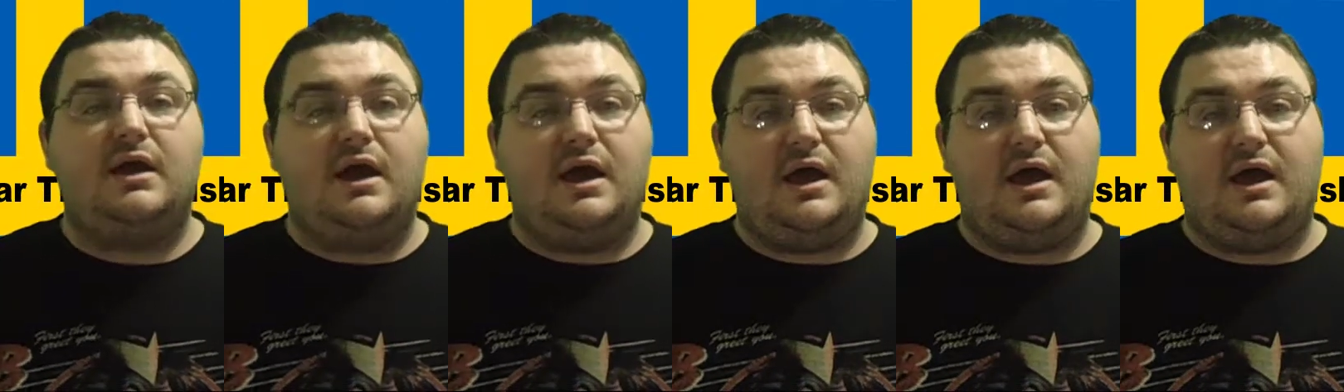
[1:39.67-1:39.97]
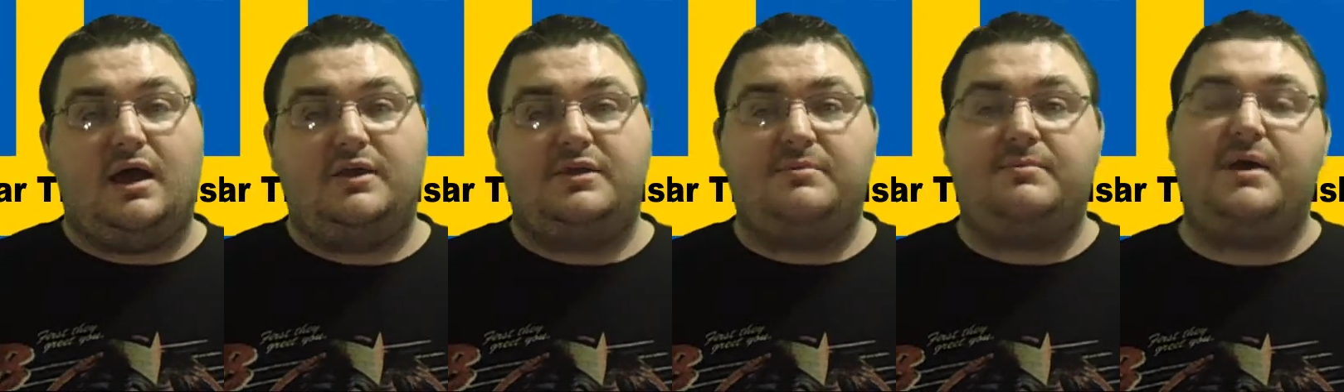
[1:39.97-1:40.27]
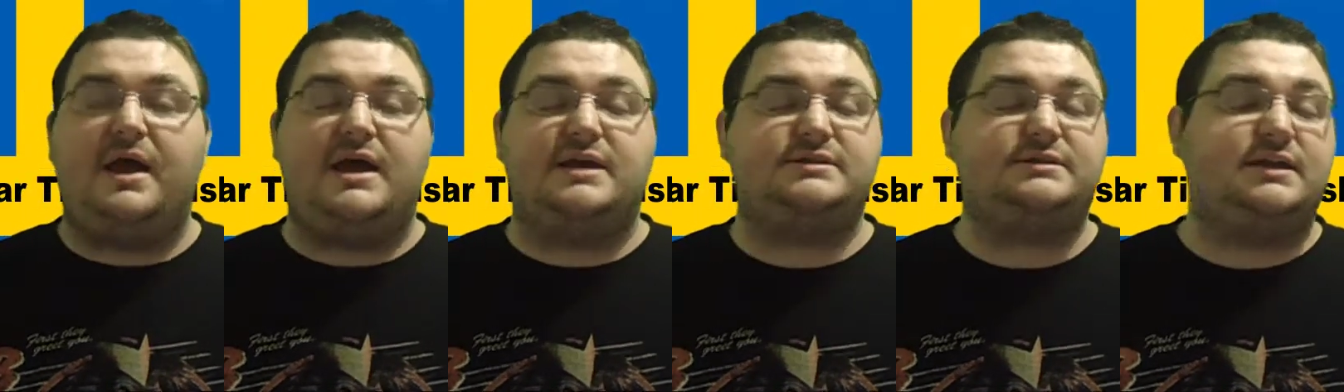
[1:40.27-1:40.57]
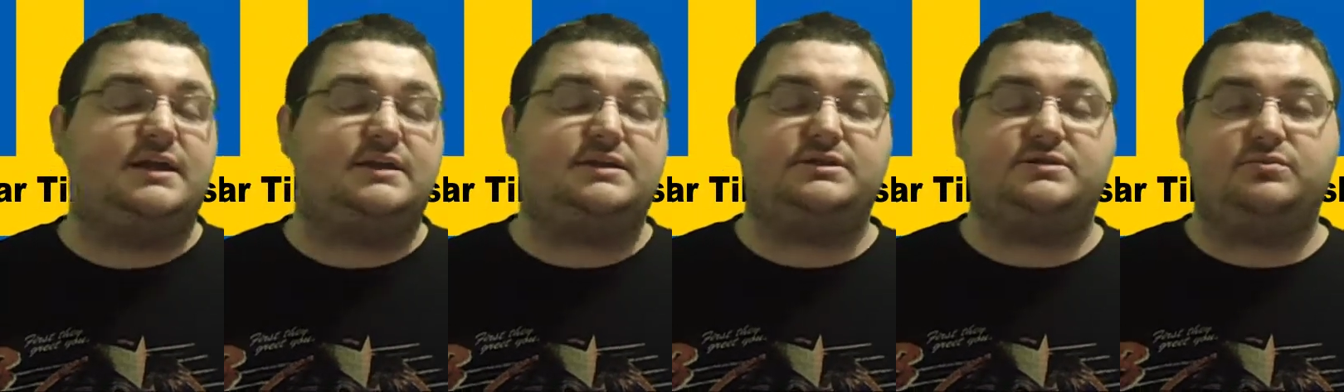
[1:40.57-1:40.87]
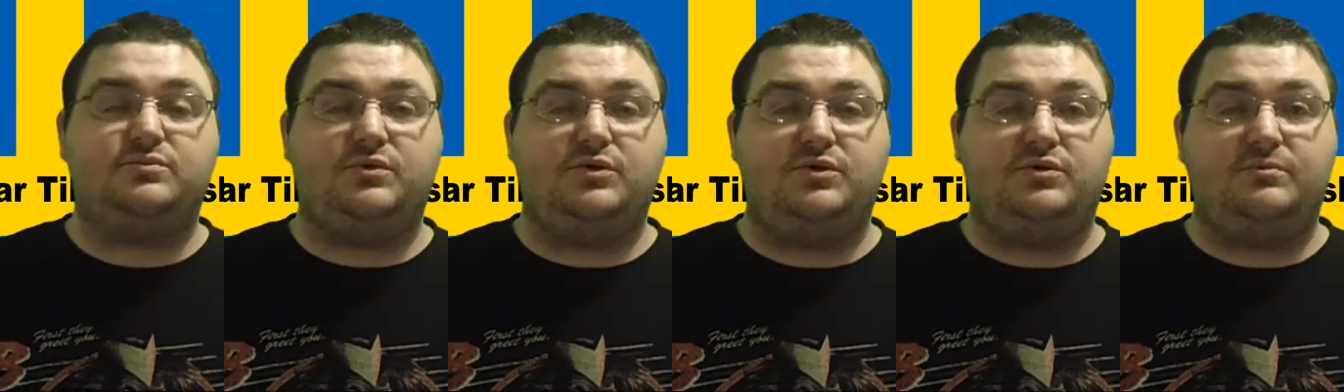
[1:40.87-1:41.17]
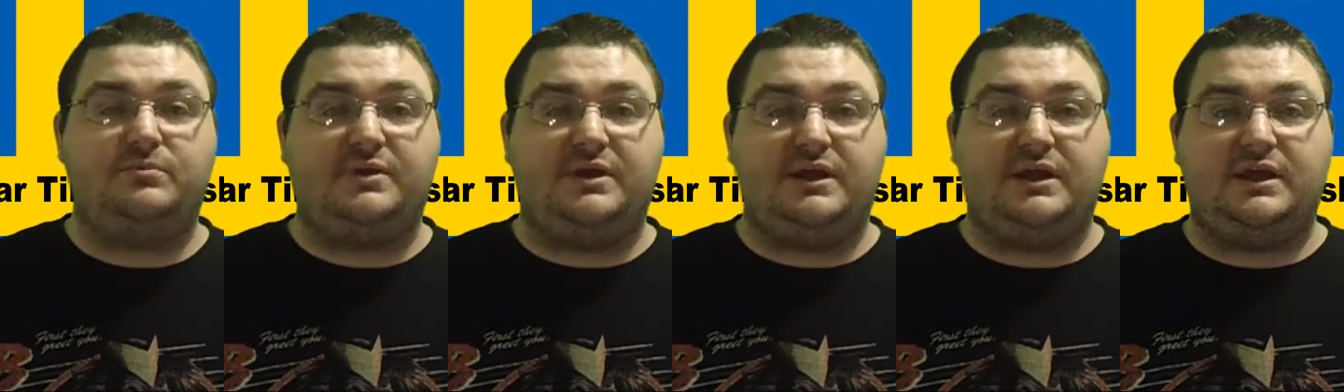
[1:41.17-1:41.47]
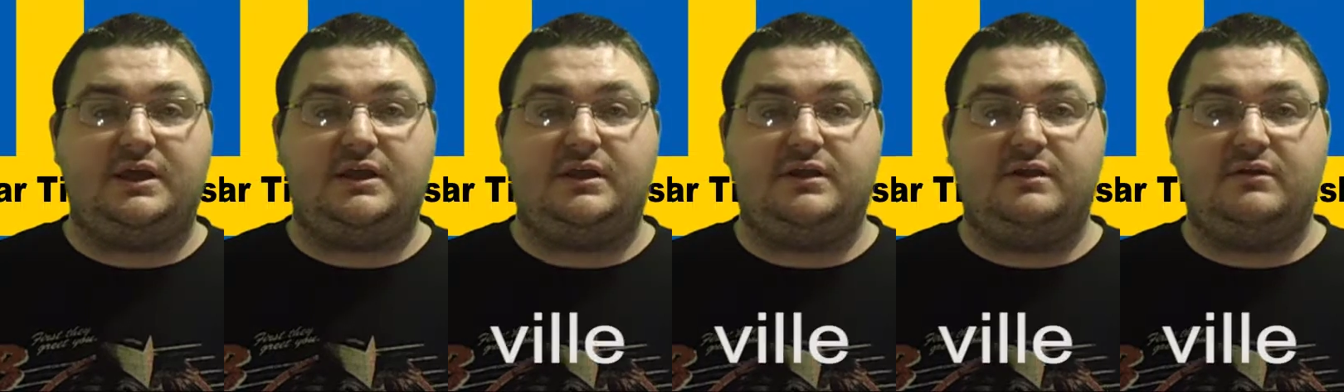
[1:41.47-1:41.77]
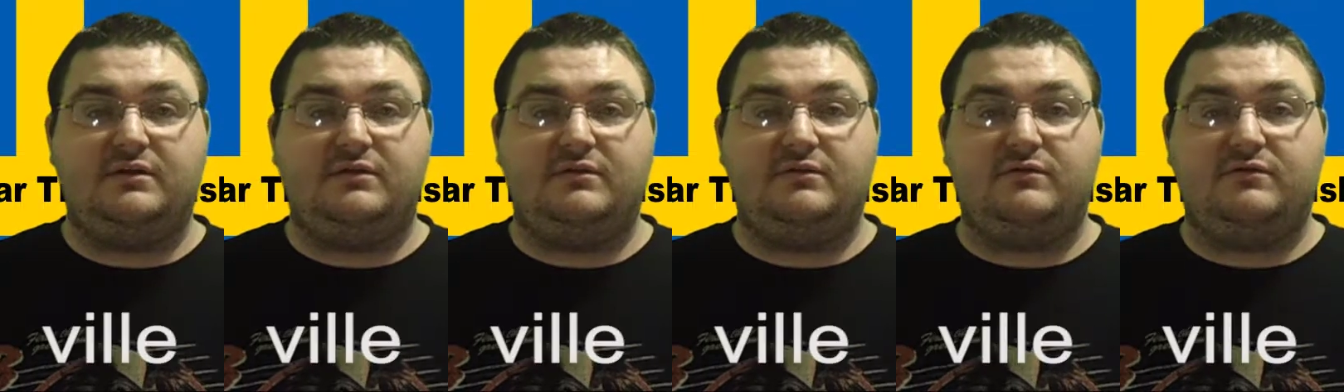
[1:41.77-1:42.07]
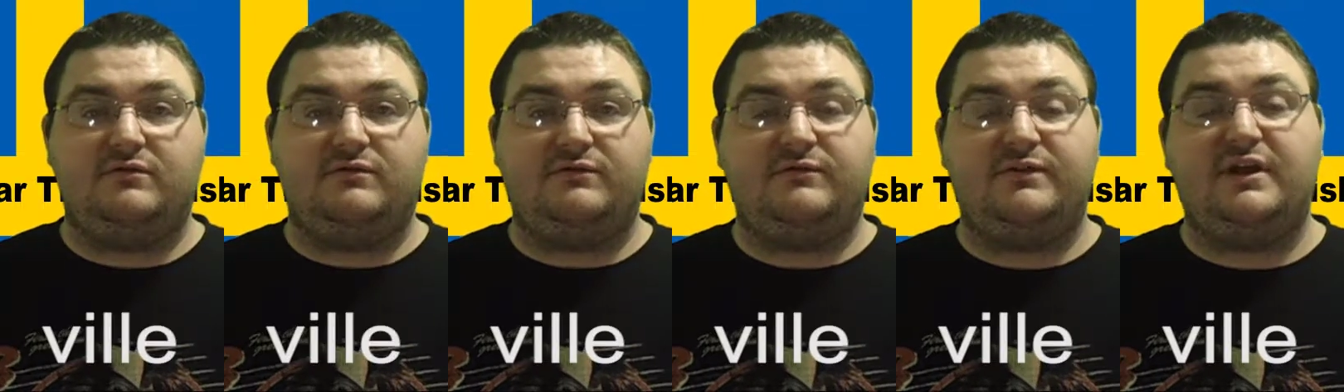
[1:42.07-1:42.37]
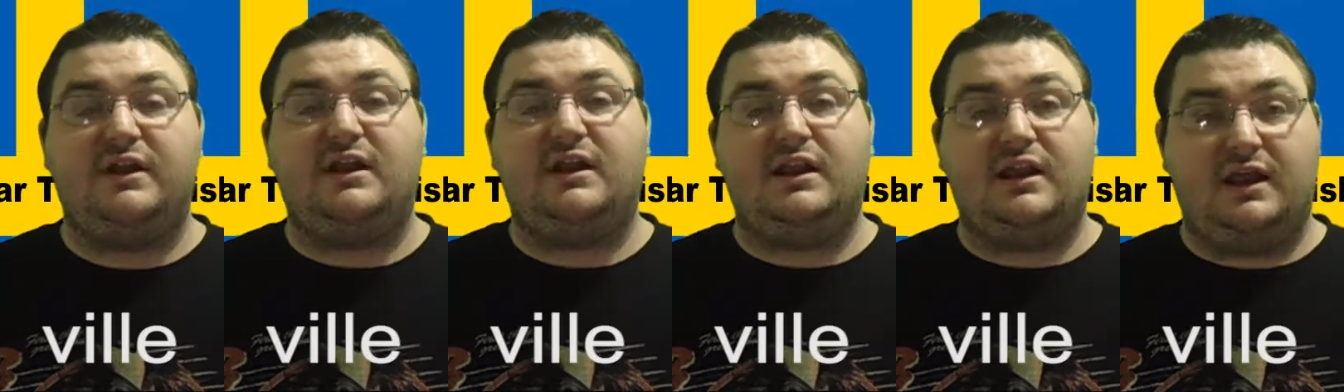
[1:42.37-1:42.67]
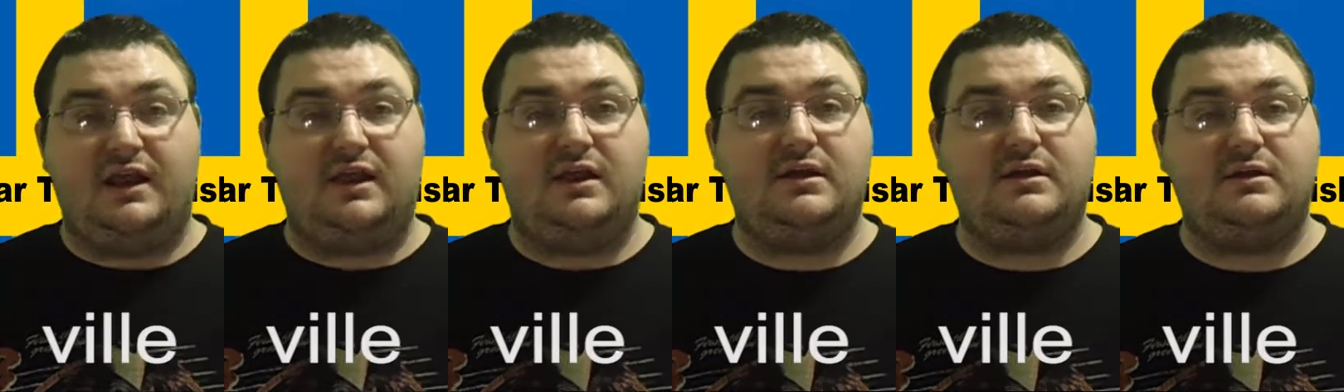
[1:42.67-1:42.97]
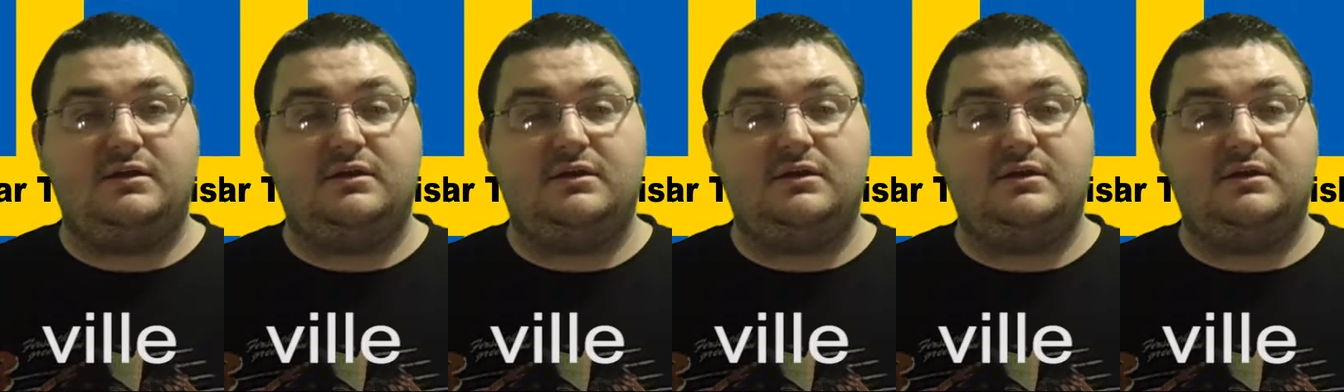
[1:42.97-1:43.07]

The past tense will be ville,